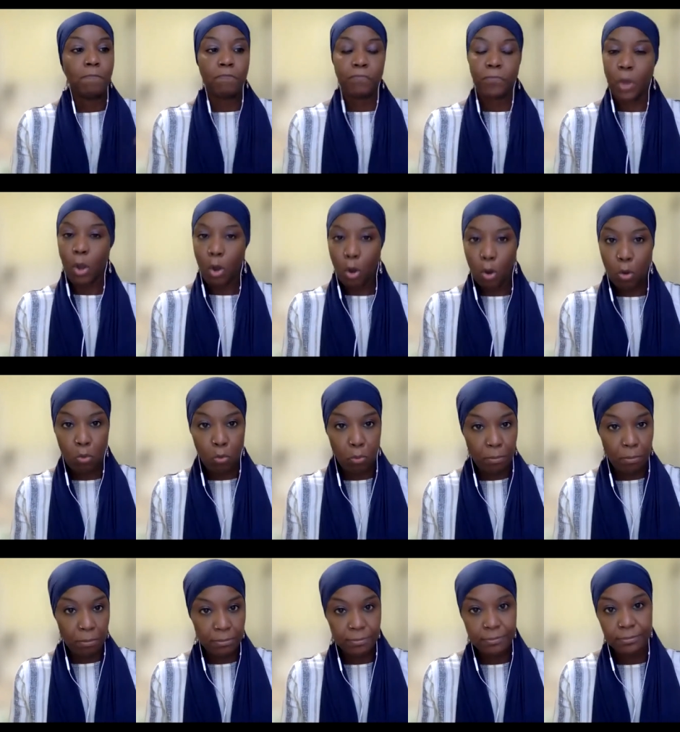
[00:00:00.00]

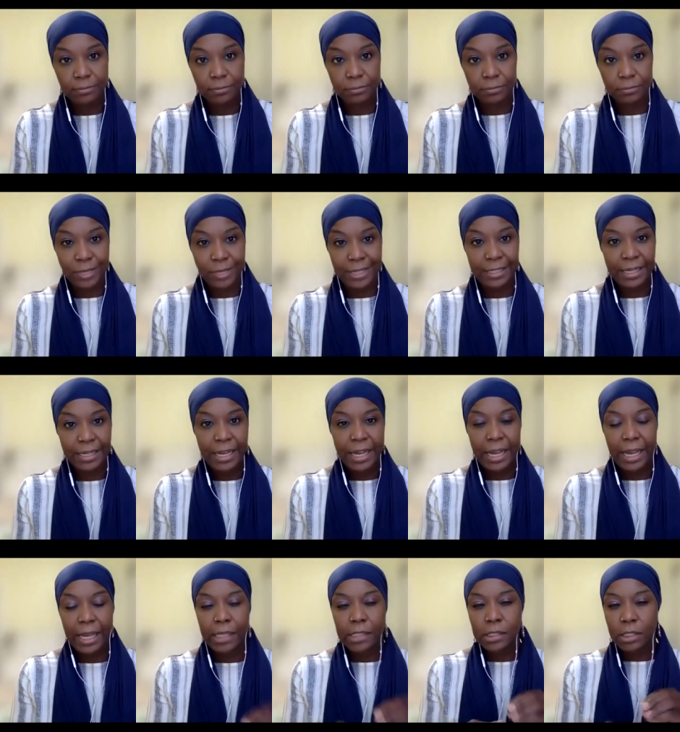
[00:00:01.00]
home, right,
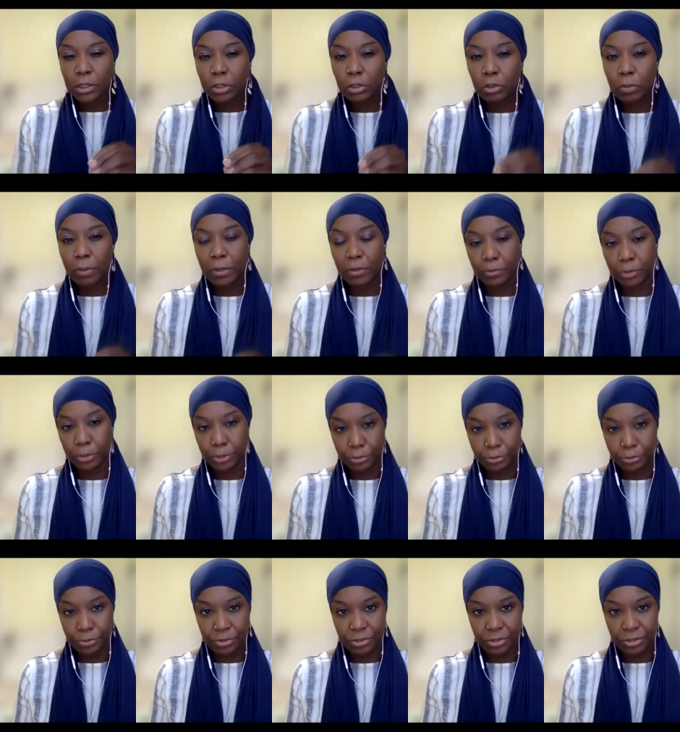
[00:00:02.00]
is a little bit
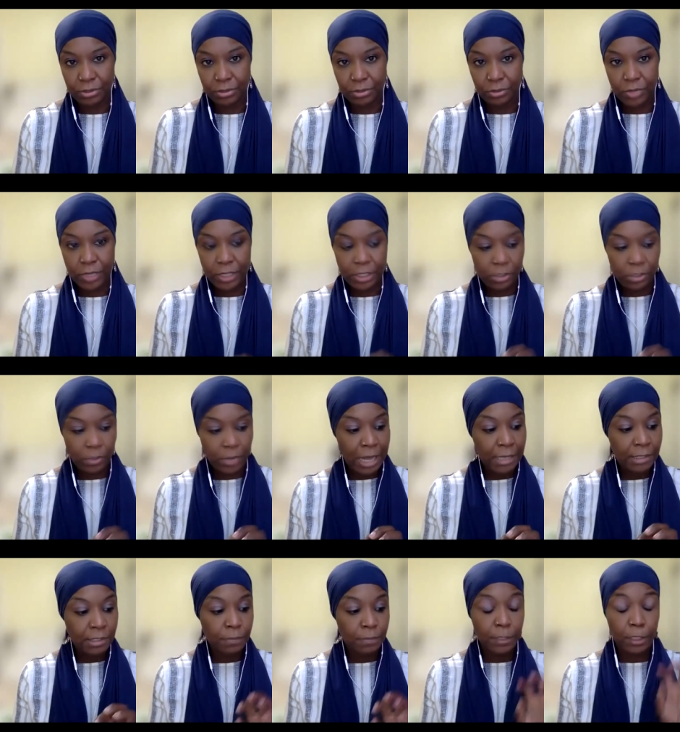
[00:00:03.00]
reduced, right? So it
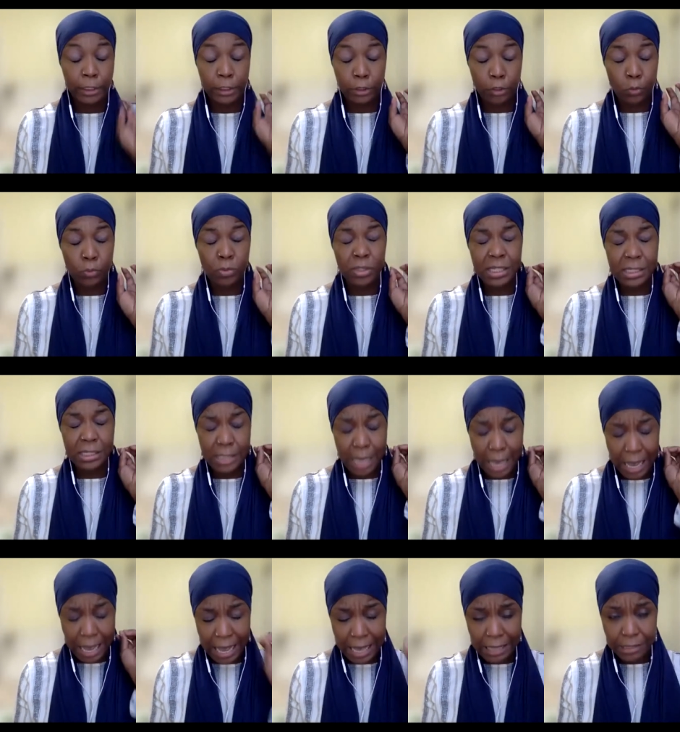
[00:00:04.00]
has to be like, no, this
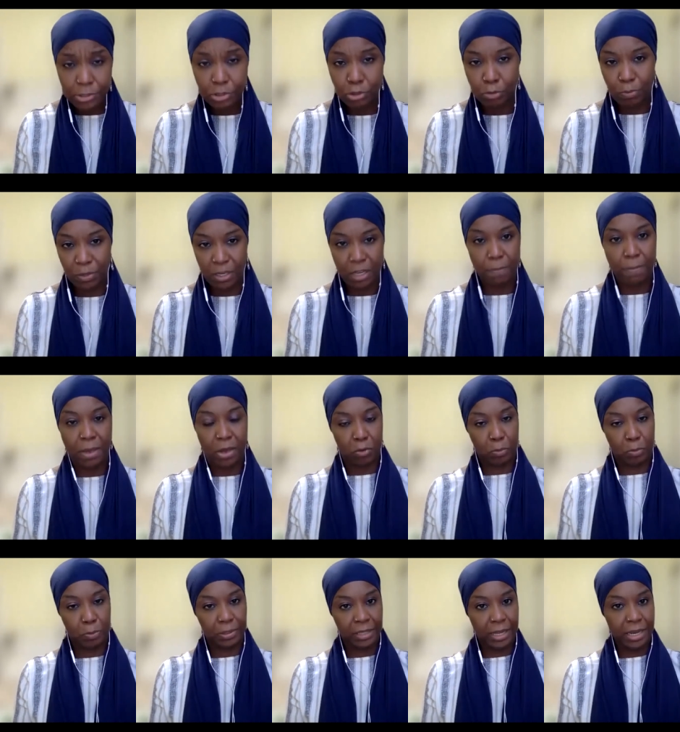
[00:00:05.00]
has to be a
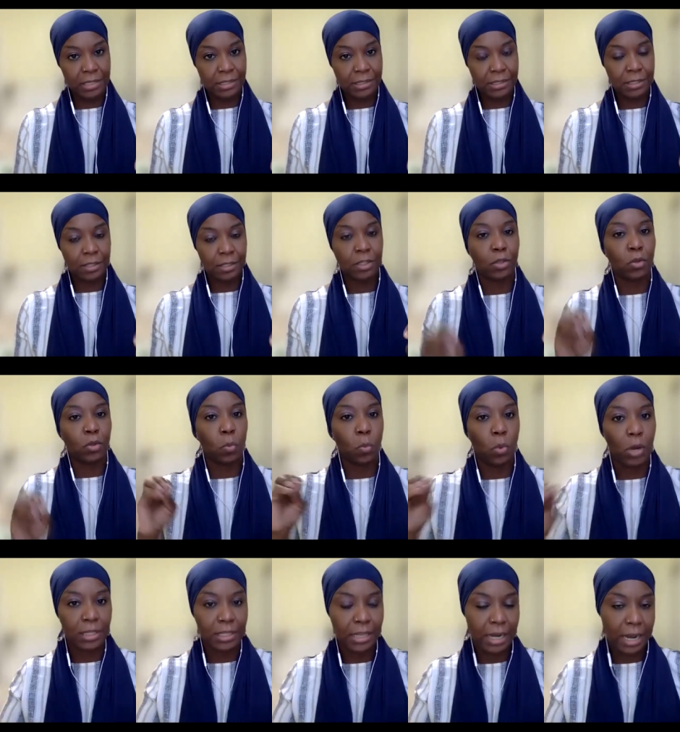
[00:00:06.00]
better place than the
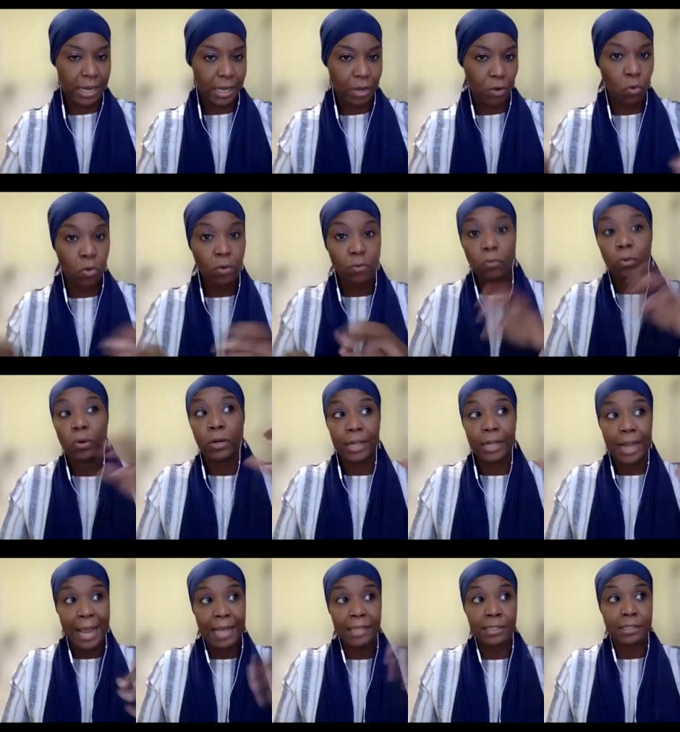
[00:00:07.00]
one that I, or
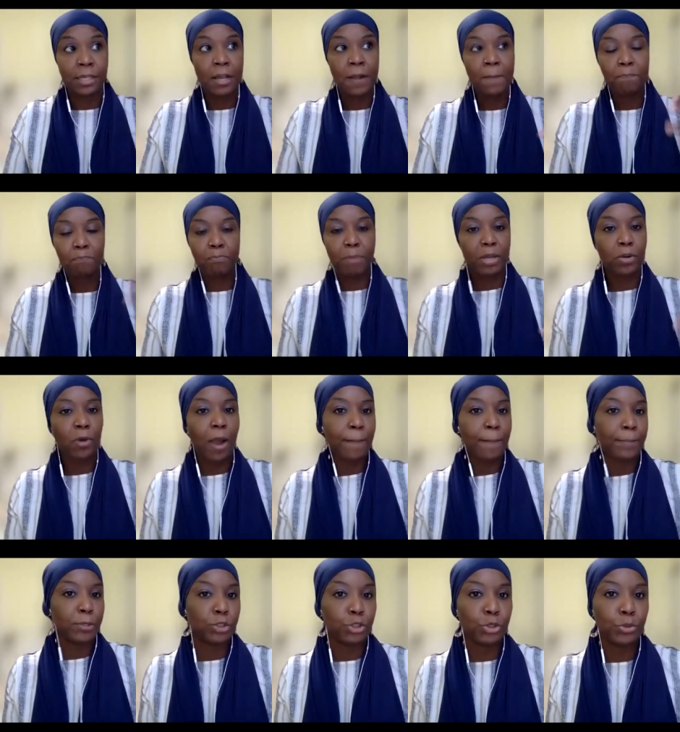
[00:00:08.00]
it has better
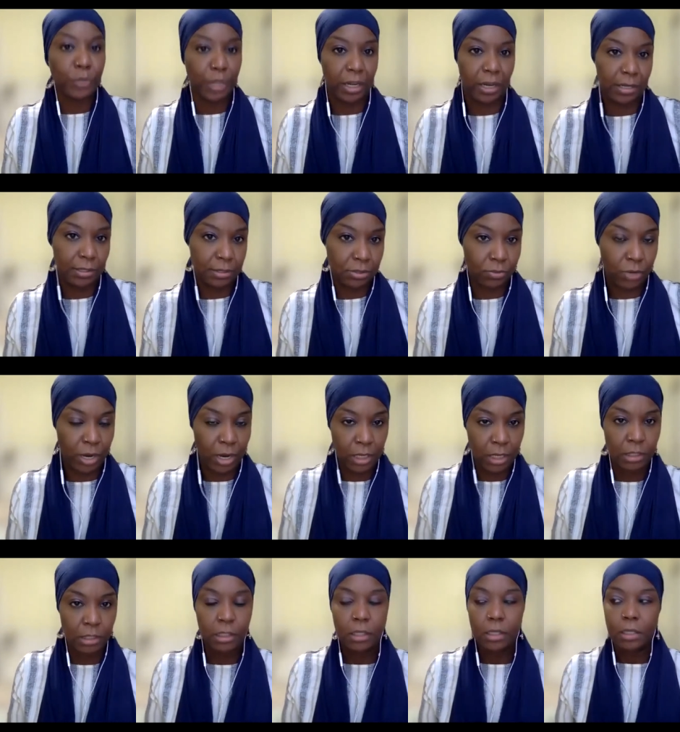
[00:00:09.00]
opportunities,
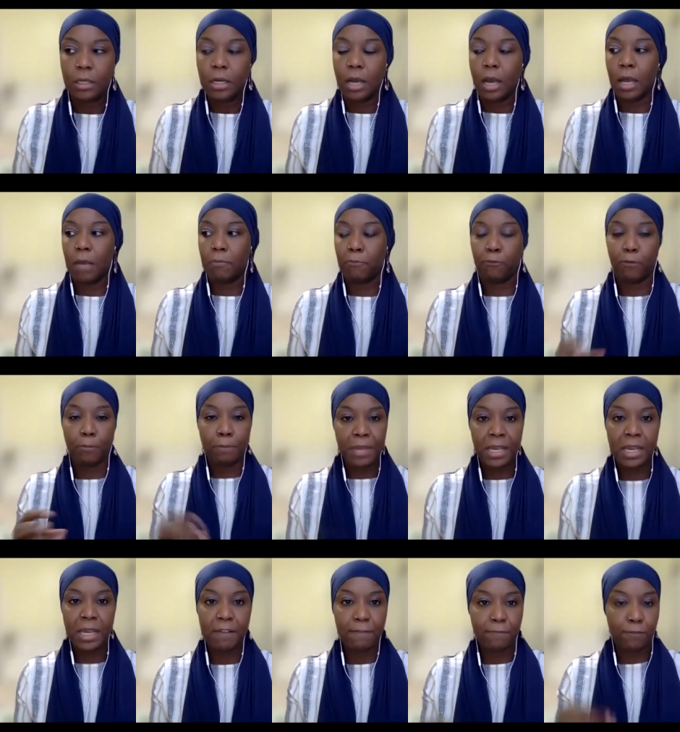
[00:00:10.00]
right? For
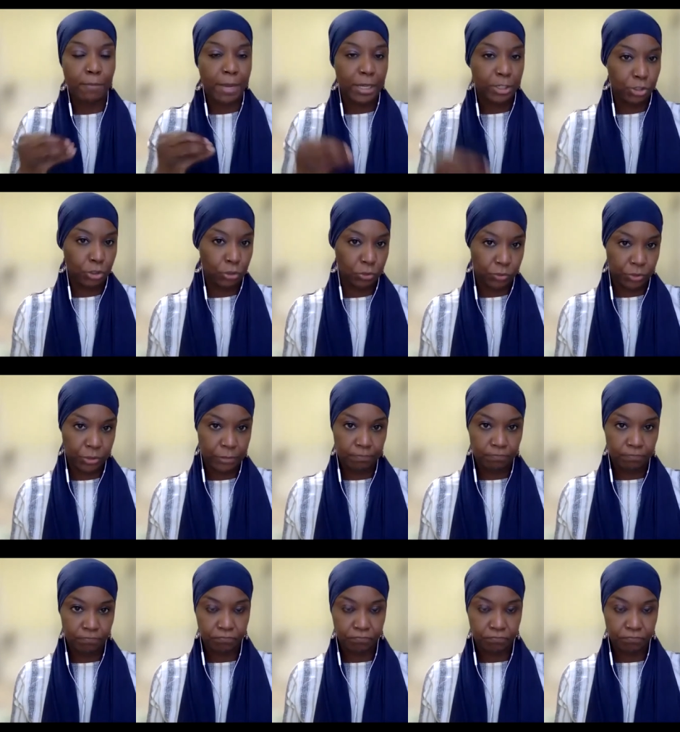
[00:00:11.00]
me and for my children,